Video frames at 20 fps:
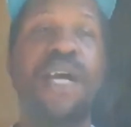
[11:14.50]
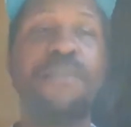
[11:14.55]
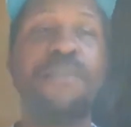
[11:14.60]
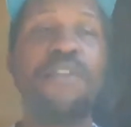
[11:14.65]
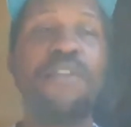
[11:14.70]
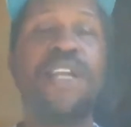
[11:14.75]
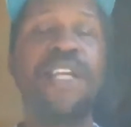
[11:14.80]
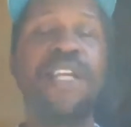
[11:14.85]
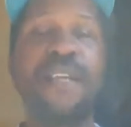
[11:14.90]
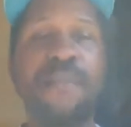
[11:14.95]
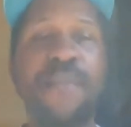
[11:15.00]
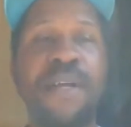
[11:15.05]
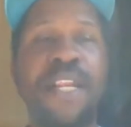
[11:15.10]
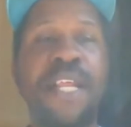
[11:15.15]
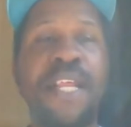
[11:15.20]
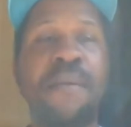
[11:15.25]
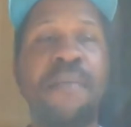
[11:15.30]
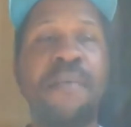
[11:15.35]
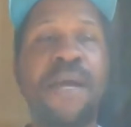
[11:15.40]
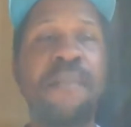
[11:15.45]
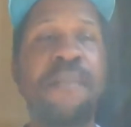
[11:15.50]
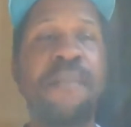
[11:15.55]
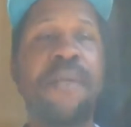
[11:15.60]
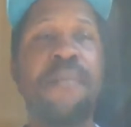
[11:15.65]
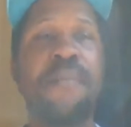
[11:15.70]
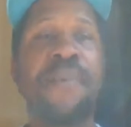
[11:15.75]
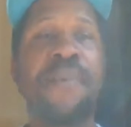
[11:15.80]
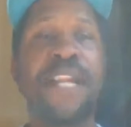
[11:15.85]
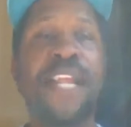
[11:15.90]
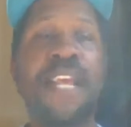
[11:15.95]
I'm trying to get my name.
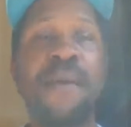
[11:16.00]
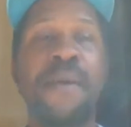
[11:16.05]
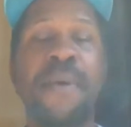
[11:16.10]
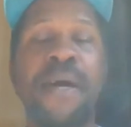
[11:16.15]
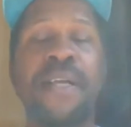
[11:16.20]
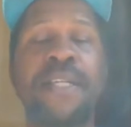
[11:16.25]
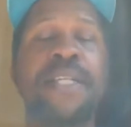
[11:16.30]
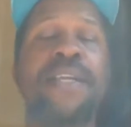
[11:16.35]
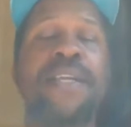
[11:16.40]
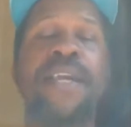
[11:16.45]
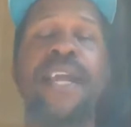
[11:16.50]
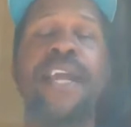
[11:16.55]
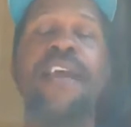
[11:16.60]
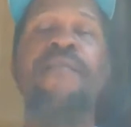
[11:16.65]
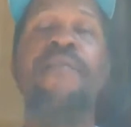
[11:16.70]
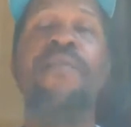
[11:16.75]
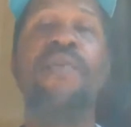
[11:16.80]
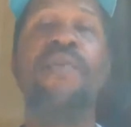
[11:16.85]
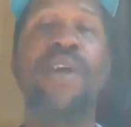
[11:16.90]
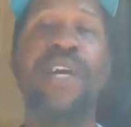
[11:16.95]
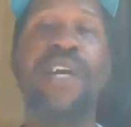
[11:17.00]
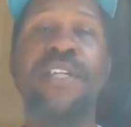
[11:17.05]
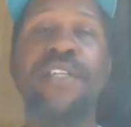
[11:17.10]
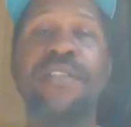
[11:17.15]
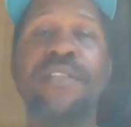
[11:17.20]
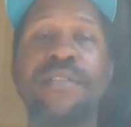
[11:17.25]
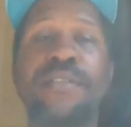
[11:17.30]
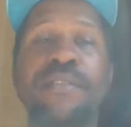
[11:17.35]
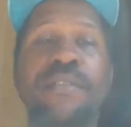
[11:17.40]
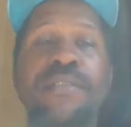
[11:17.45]
I'm getting my name out there everywhere.
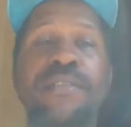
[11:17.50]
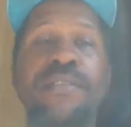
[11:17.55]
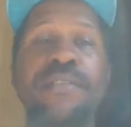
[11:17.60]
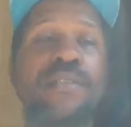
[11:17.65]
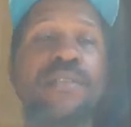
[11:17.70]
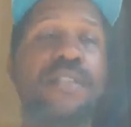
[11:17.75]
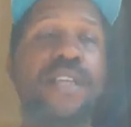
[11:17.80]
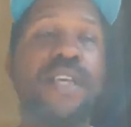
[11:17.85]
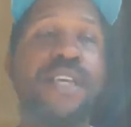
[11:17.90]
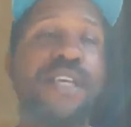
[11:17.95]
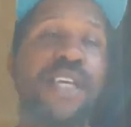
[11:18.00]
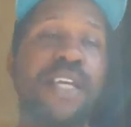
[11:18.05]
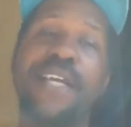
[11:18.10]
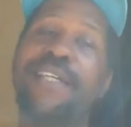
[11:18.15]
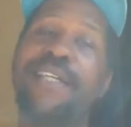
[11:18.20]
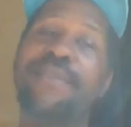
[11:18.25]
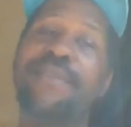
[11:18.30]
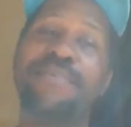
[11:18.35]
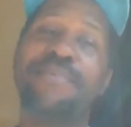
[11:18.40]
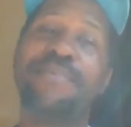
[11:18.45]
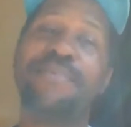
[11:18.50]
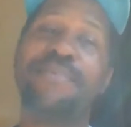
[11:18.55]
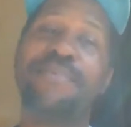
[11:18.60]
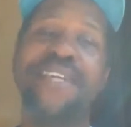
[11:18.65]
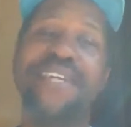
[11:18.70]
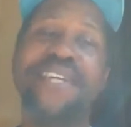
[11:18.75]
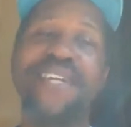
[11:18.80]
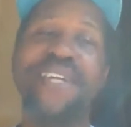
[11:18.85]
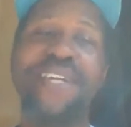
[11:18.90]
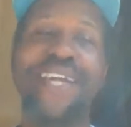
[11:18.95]
So, yeah,